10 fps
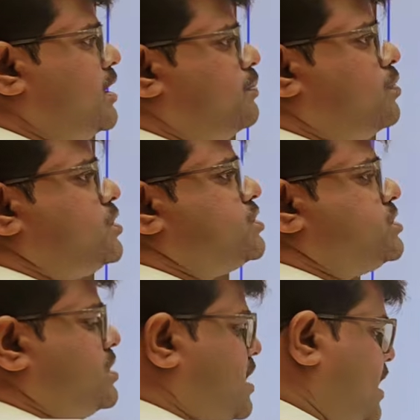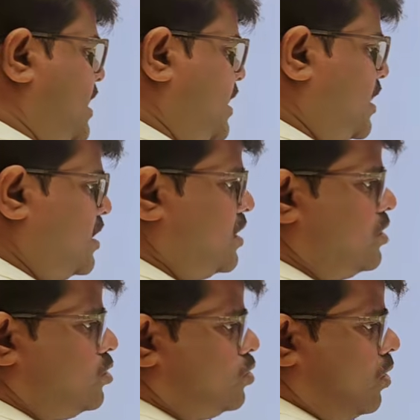inputs and
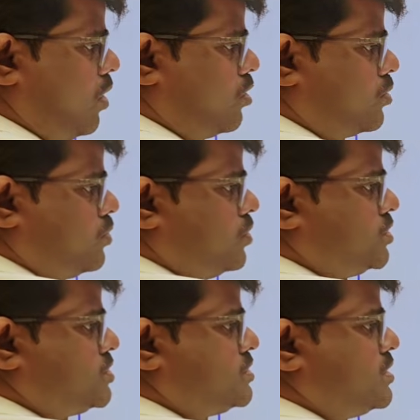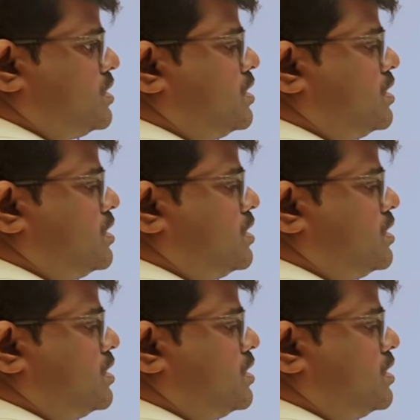2 outputs.